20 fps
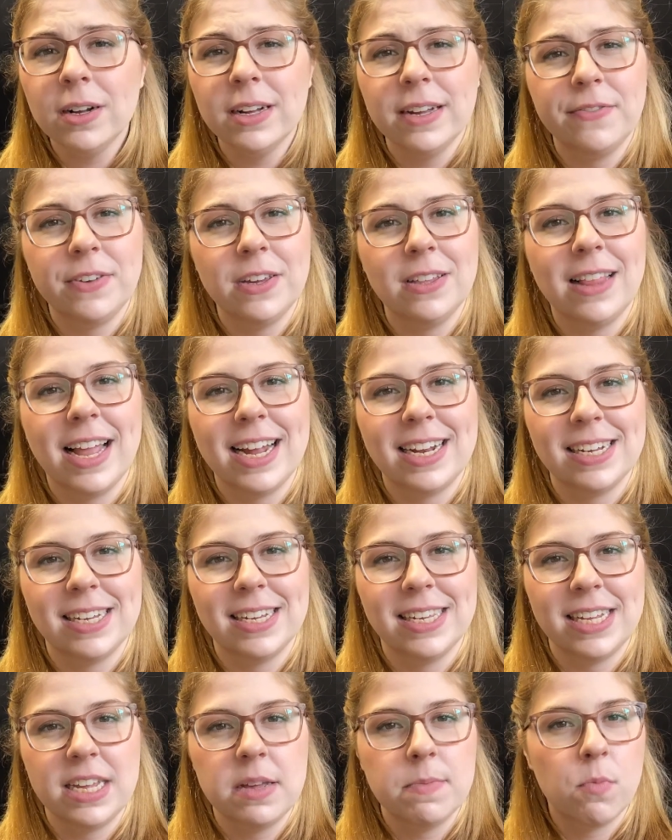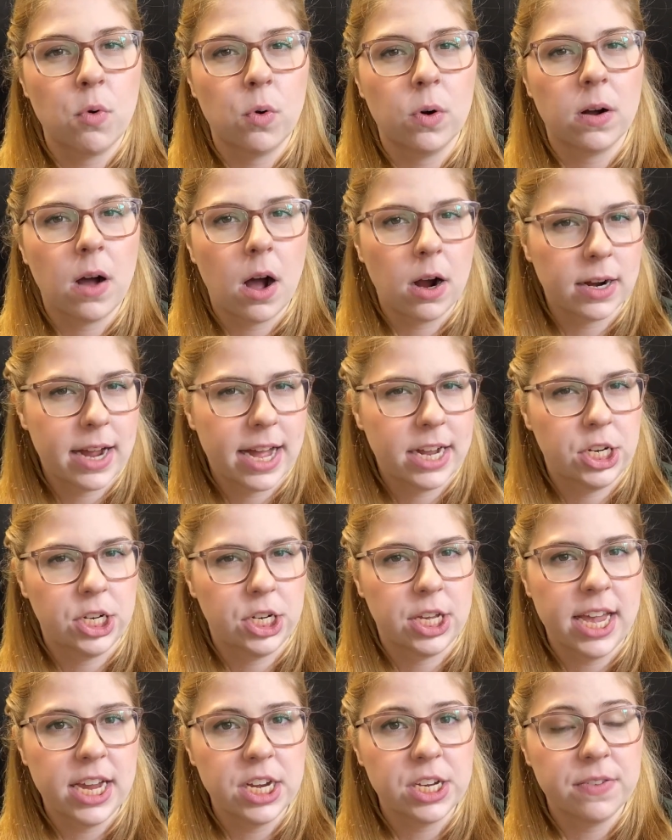if you'd like to see more art
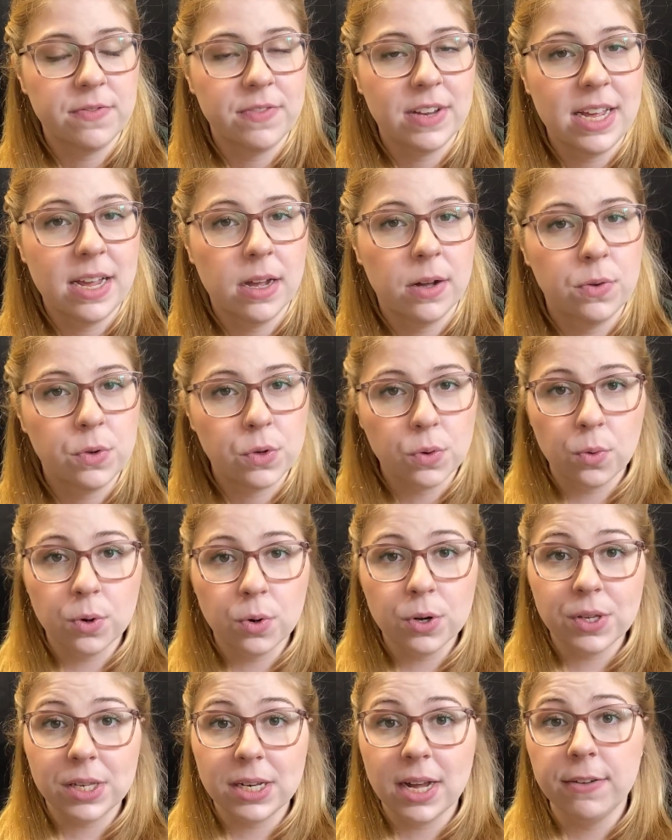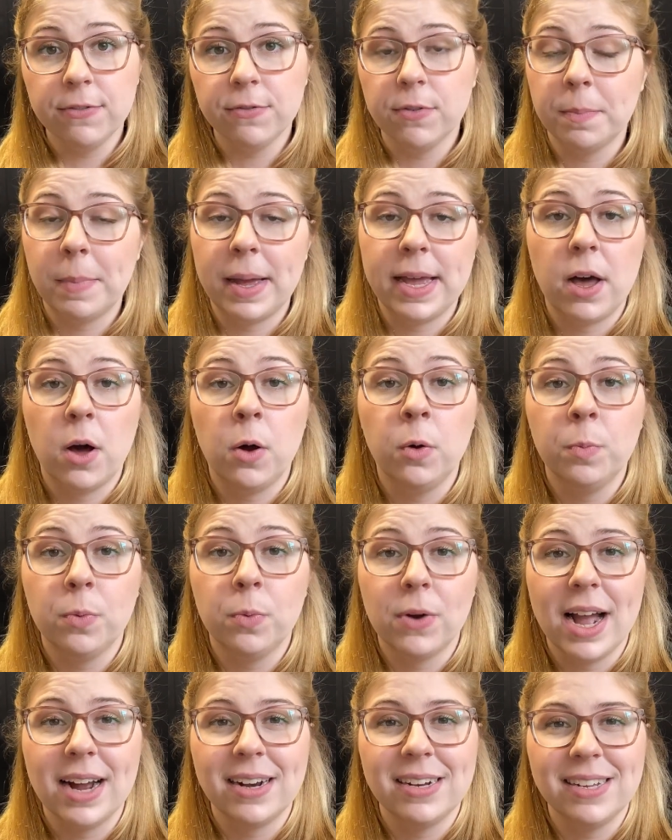education videos or stuff from my own
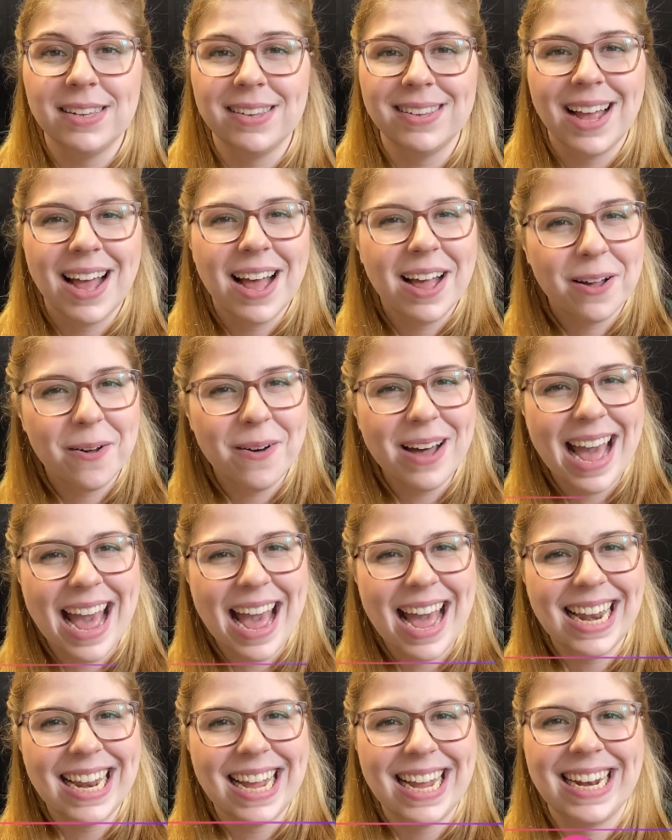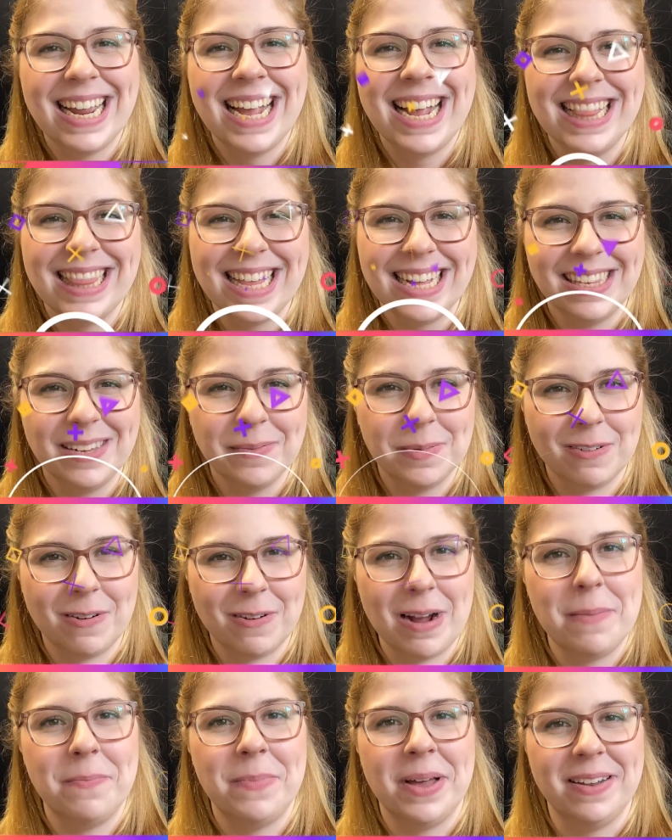practice, go ahead and hit that
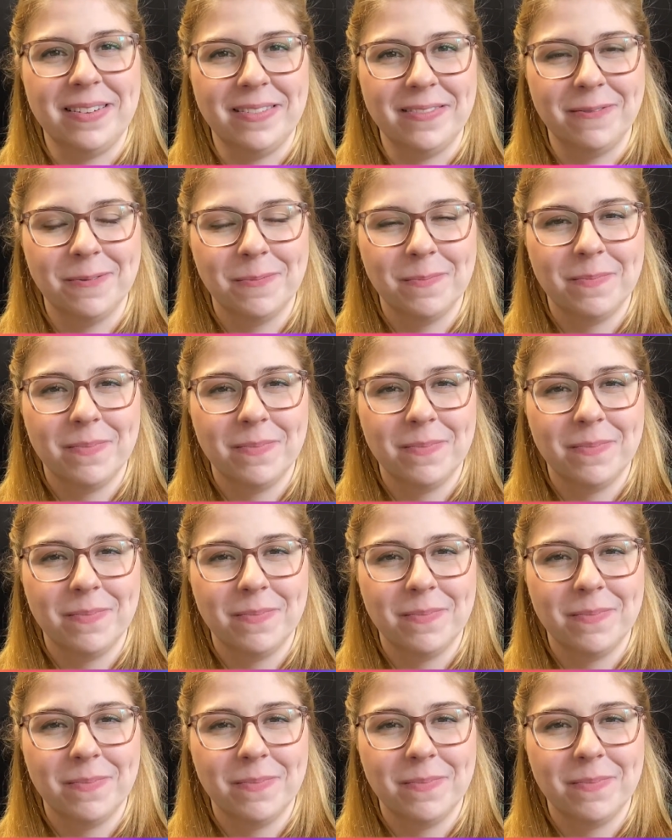subscribe button.